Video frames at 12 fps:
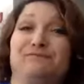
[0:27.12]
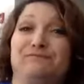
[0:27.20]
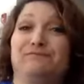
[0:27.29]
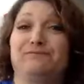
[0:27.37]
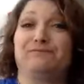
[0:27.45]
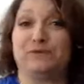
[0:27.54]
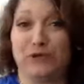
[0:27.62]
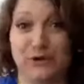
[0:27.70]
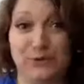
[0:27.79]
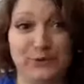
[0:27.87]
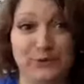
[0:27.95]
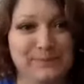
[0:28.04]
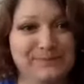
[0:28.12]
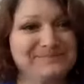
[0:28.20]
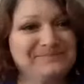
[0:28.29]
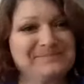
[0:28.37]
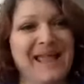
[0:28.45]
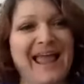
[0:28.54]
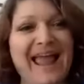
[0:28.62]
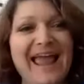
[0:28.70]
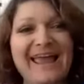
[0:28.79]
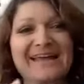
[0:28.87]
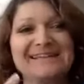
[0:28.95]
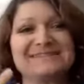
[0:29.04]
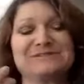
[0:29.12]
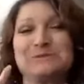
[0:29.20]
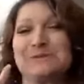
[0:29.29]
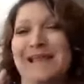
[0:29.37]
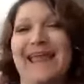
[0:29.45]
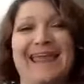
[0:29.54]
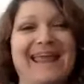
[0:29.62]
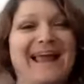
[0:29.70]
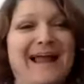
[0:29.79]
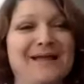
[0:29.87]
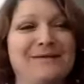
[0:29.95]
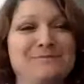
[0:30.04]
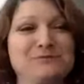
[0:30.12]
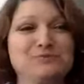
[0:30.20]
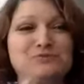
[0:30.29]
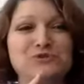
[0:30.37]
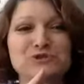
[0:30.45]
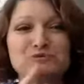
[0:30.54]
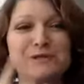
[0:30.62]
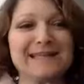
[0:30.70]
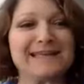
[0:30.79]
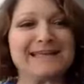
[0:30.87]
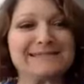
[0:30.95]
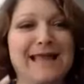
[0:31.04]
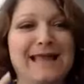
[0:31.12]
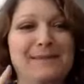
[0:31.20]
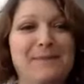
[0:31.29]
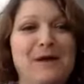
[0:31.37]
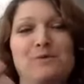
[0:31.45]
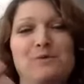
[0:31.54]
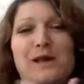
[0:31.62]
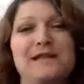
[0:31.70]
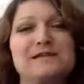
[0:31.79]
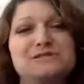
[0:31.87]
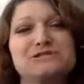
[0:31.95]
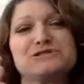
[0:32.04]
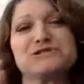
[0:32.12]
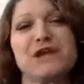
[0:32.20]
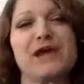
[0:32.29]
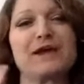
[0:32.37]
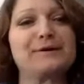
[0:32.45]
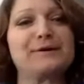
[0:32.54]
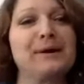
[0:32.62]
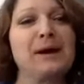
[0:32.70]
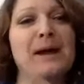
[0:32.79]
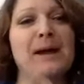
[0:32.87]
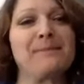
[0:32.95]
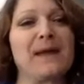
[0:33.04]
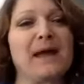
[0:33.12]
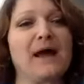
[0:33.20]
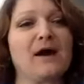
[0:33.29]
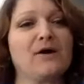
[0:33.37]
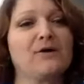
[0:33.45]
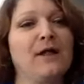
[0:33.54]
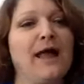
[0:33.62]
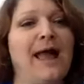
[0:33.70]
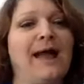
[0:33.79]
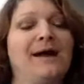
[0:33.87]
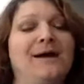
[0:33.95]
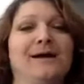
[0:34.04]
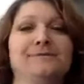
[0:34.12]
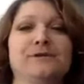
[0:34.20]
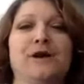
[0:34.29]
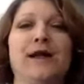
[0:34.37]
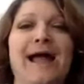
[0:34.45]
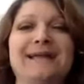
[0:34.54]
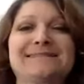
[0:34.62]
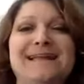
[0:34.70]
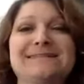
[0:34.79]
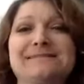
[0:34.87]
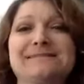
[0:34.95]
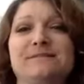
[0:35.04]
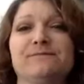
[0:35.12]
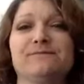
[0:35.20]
View. And today I'm just really excited about what I wanted to share about assistive